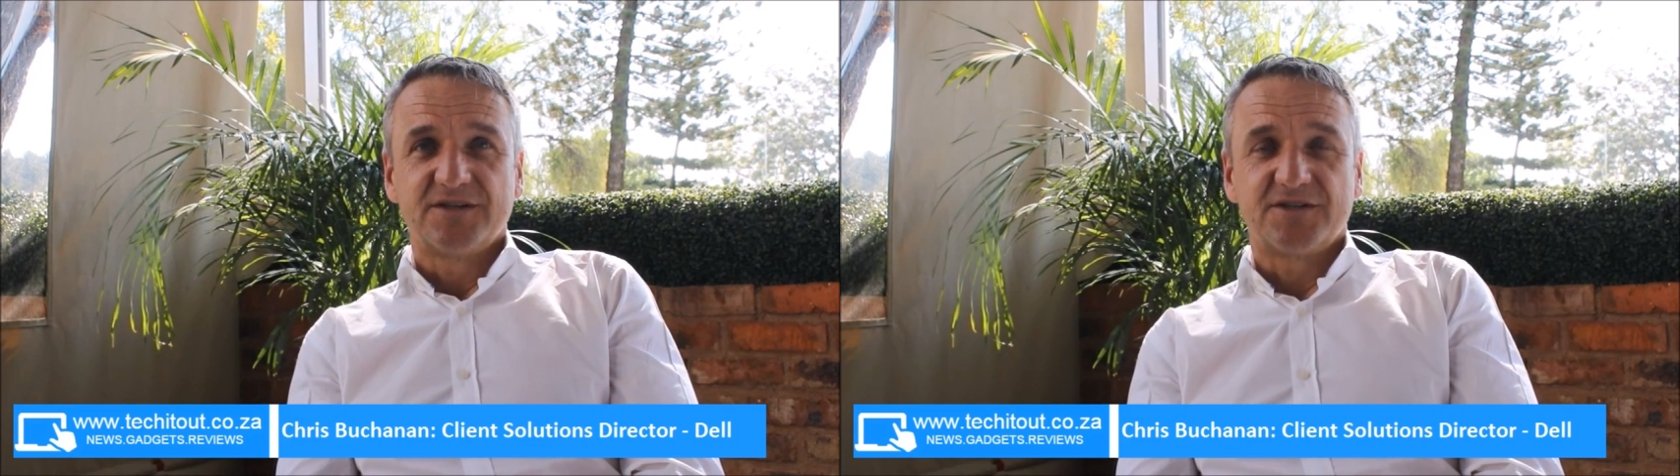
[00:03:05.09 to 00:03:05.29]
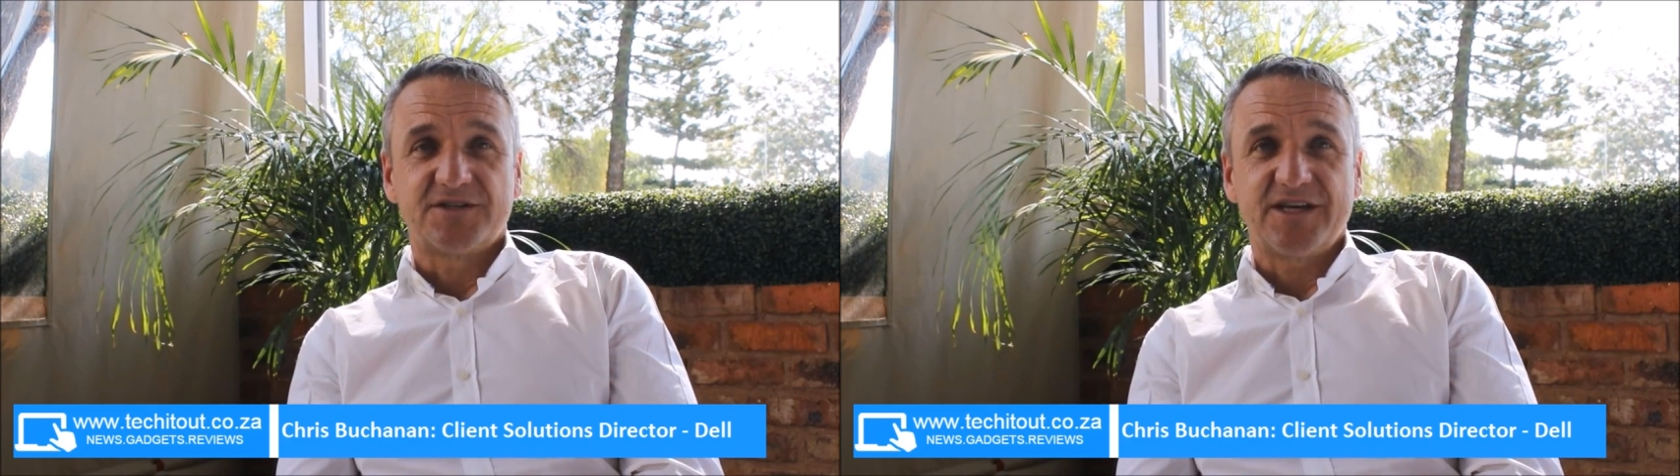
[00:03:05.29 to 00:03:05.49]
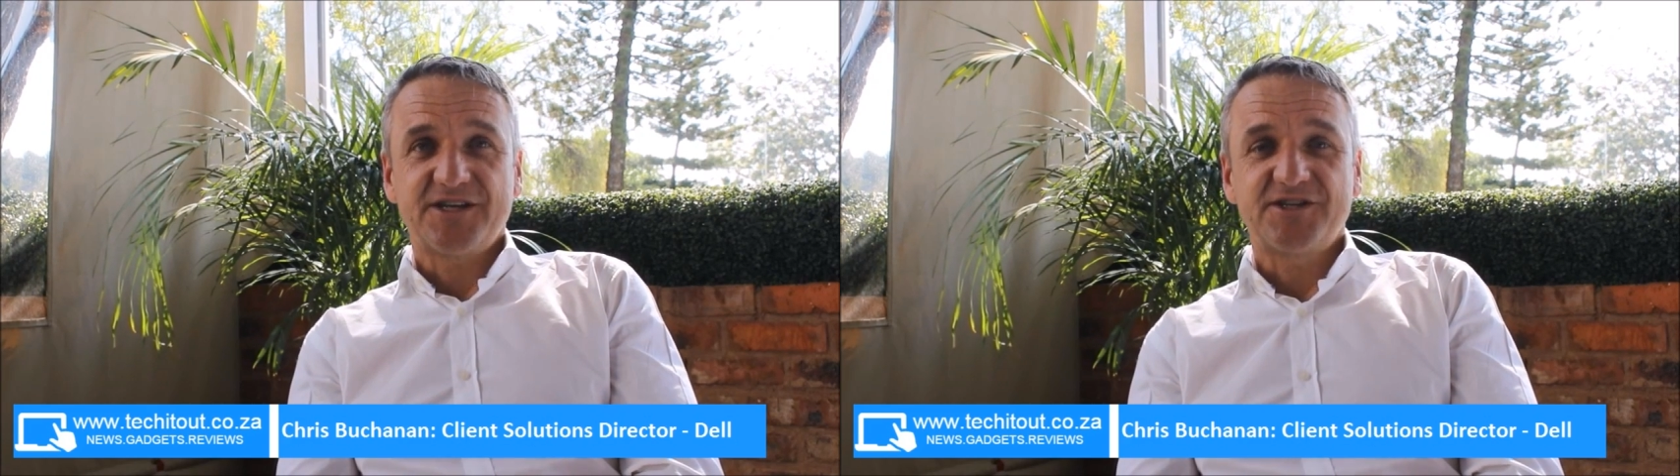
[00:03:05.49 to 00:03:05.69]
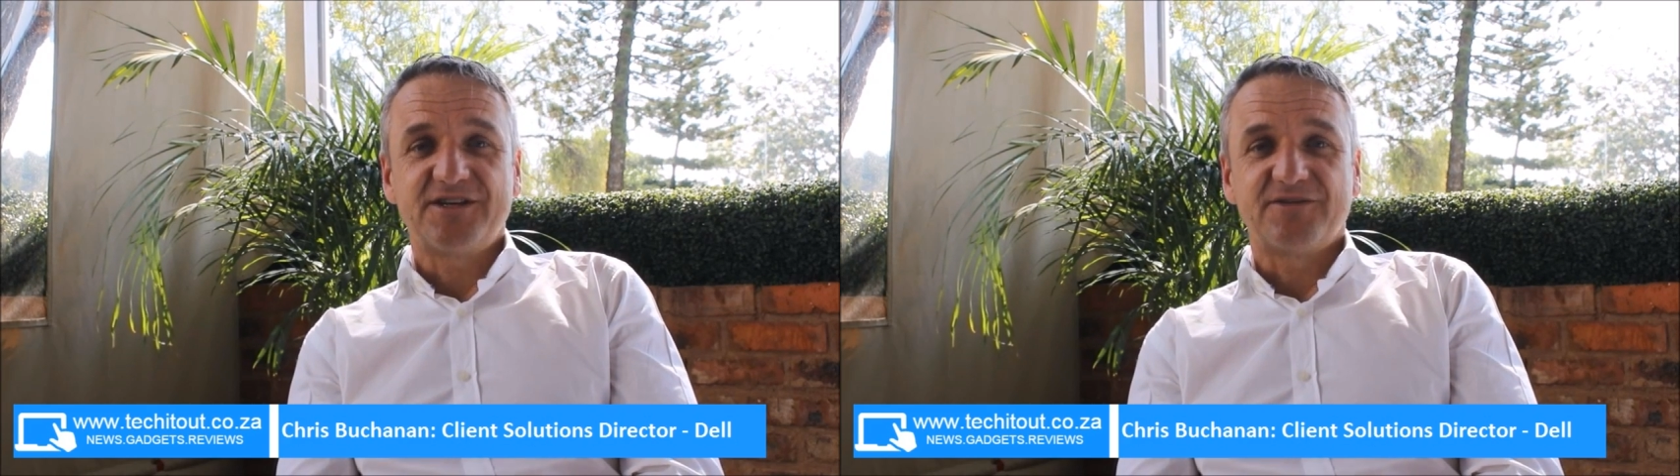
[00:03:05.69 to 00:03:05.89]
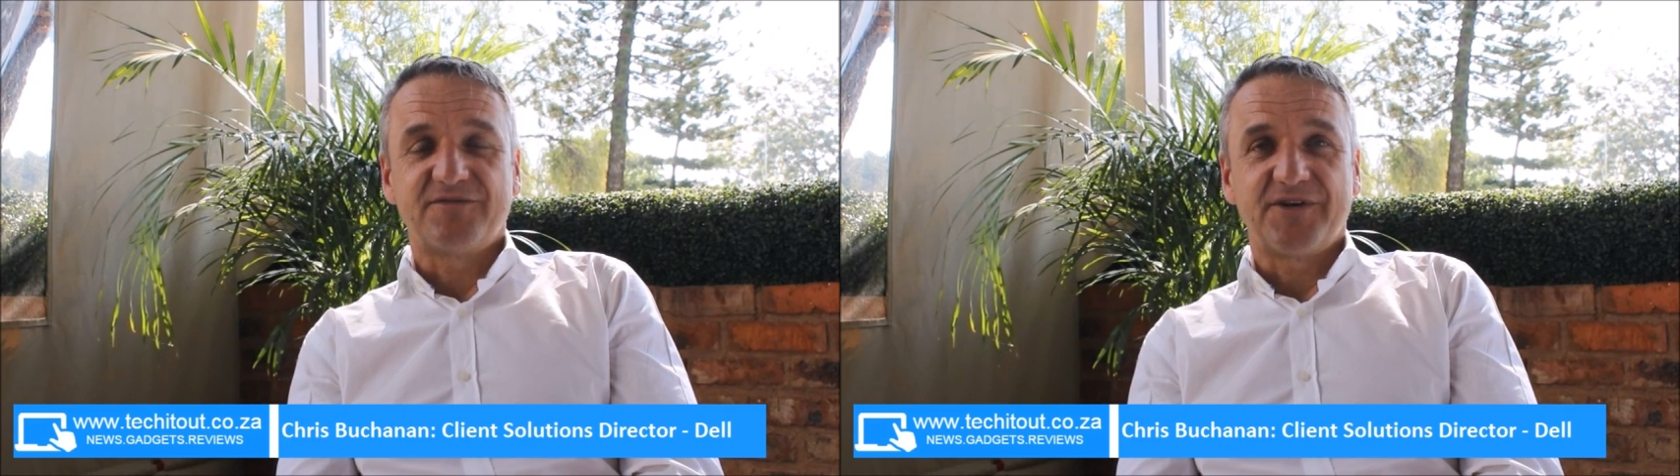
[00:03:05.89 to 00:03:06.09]
So it's
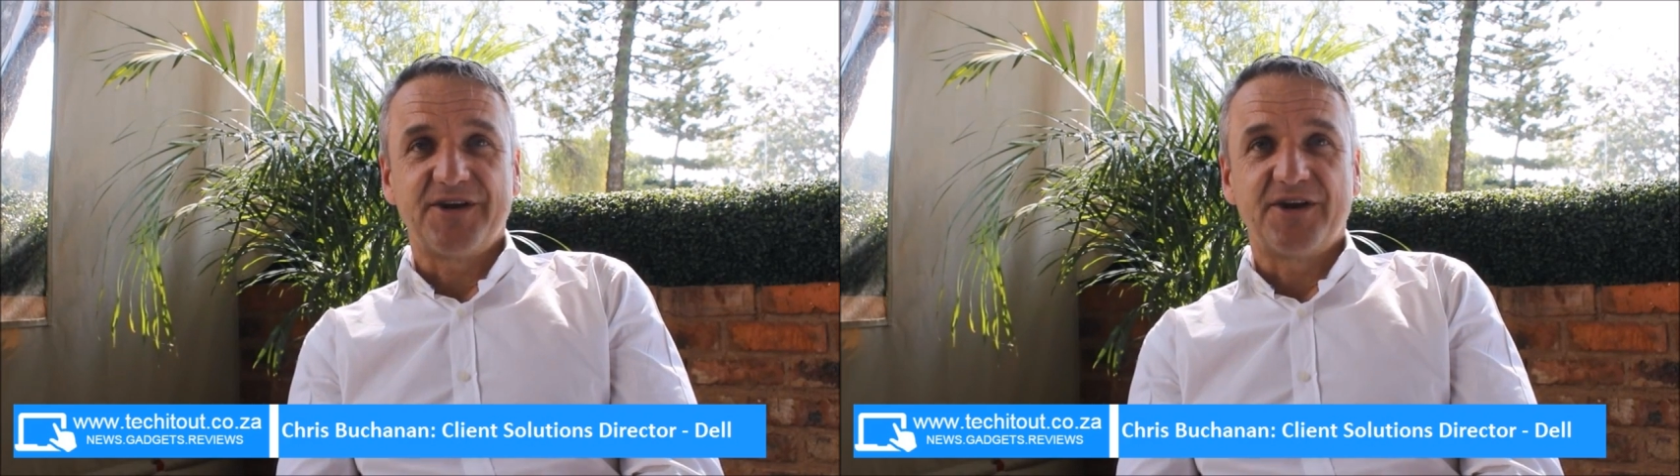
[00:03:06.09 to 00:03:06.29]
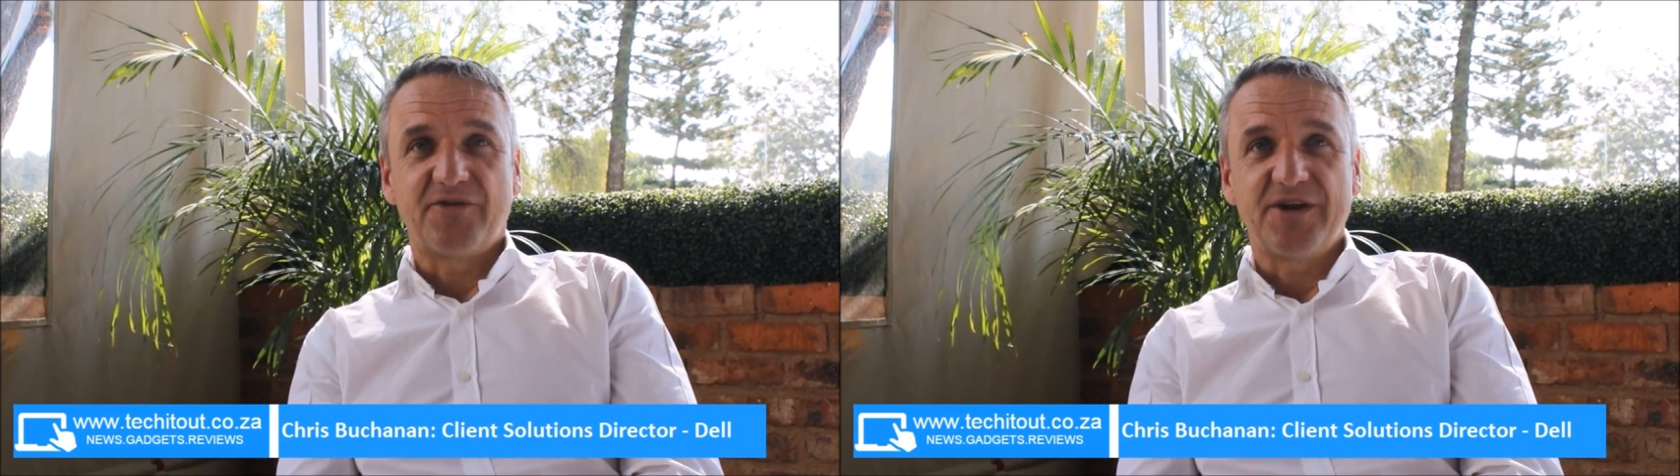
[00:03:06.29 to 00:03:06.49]
actually a very